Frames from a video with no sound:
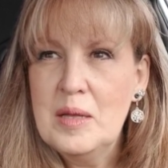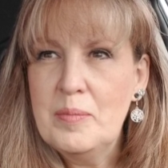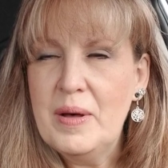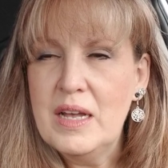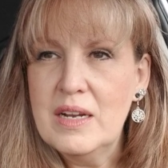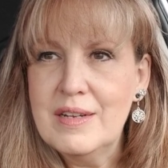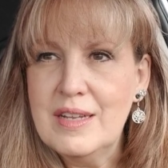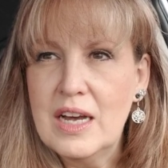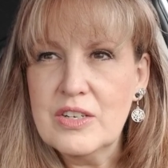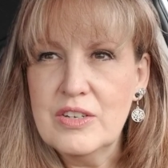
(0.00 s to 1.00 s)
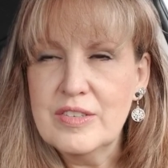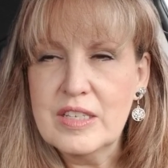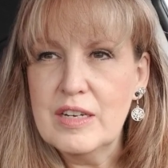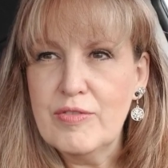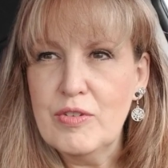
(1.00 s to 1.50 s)
But a doctor is
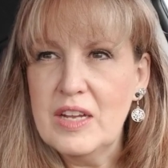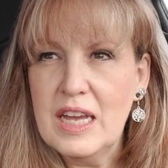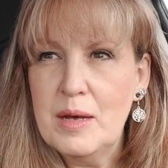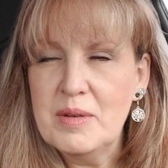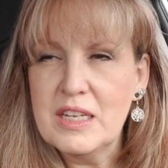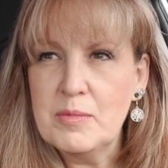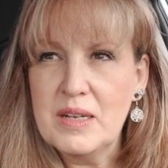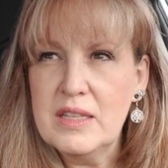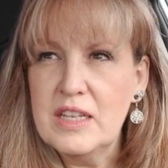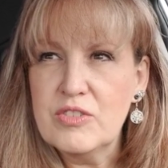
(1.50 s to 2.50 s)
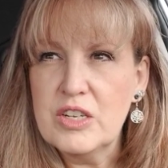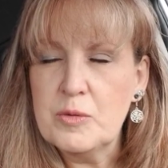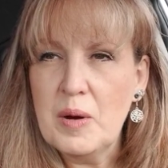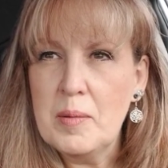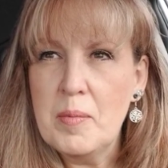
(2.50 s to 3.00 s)
going to freak out because my cholesterol is
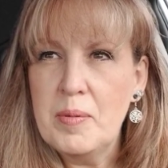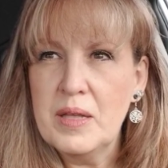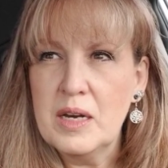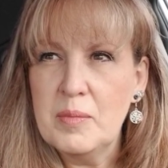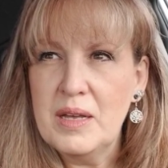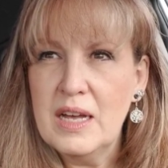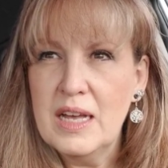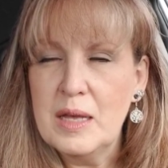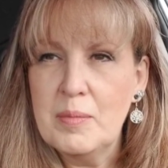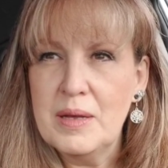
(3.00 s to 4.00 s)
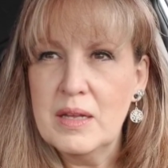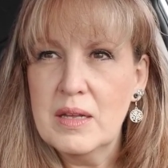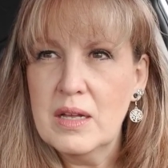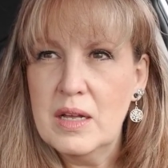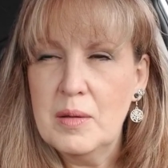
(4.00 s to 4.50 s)
probably going to be high, but
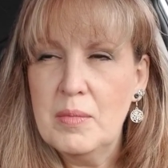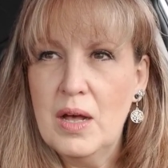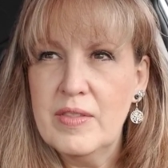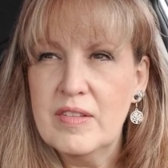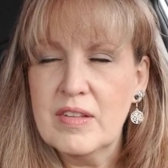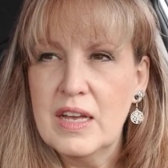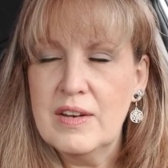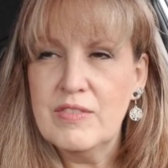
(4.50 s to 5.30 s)
um, on this kind of